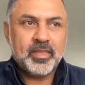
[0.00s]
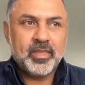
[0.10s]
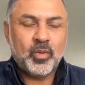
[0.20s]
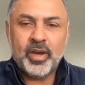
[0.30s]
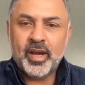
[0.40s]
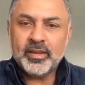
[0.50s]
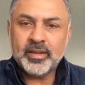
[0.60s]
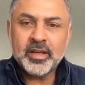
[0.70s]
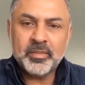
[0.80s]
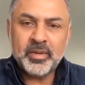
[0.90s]
way I
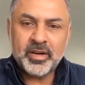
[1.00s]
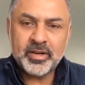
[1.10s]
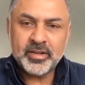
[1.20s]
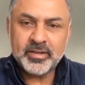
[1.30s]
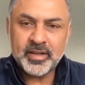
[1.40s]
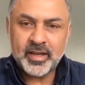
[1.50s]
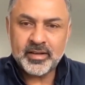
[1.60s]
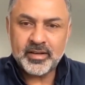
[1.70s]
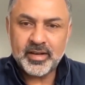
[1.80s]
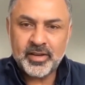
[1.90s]
think about it is
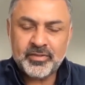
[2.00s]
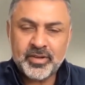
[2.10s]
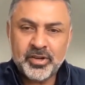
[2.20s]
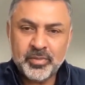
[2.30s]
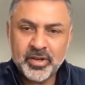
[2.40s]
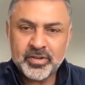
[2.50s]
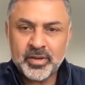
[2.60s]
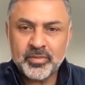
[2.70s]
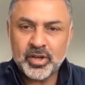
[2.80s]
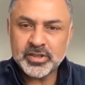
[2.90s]
that I've tried to make sure
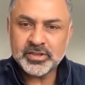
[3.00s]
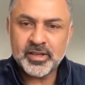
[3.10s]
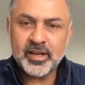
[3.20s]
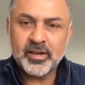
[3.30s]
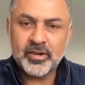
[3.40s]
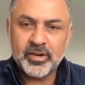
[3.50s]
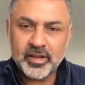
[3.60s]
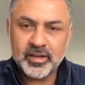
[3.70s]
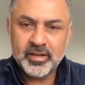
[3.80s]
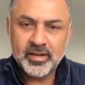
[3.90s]
I'm constantly
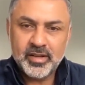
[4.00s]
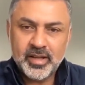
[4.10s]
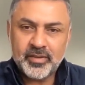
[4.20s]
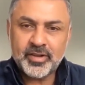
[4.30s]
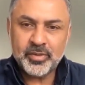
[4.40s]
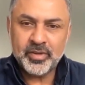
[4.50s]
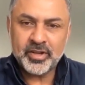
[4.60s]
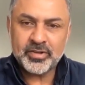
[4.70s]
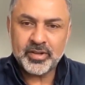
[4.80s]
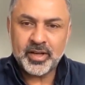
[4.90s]
learning. I try to make
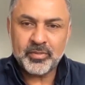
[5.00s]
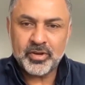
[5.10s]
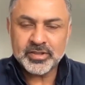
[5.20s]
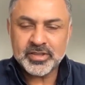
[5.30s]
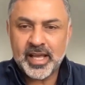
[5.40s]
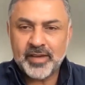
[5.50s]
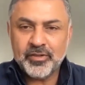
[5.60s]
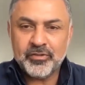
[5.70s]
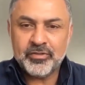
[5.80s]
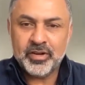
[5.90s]
sure that I'm constantly
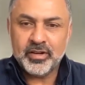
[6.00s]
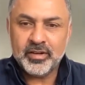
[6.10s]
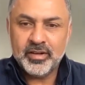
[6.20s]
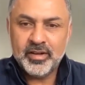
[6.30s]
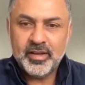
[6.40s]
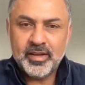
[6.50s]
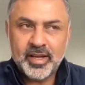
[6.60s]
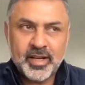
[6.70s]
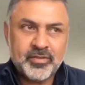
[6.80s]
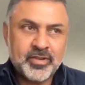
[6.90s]
having fun.
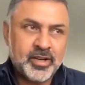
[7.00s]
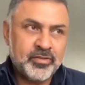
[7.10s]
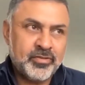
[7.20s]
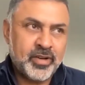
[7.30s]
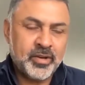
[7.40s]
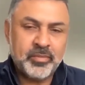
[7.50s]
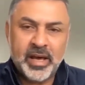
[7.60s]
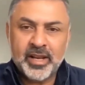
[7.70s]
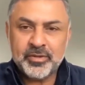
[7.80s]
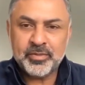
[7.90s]
And I try to find a
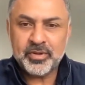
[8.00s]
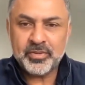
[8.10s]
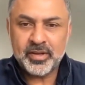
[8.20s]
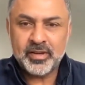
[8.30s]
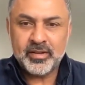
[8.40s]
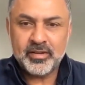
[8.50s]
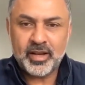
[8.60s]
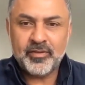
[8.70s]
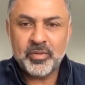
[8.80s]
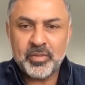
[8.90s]
balance between
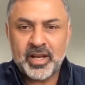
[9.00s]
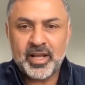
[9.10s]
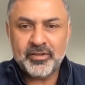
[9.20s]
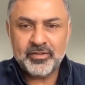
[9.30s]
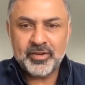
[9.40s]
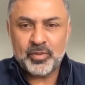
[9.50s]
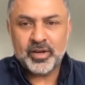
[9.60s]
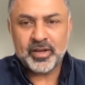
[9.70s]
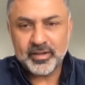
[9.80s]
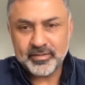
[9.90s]
living my life and
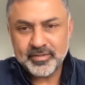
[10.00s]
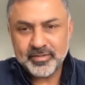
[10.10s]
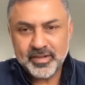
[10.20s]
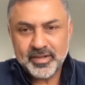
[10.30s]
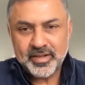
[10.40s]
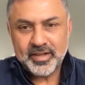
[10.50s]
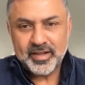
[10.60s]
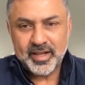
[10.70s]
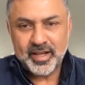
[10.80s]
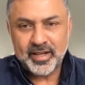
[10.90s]
working.
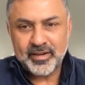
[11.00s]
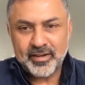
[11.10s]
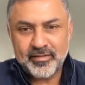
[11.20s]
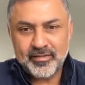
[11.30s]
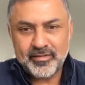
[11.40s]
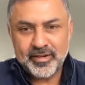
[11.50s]
And,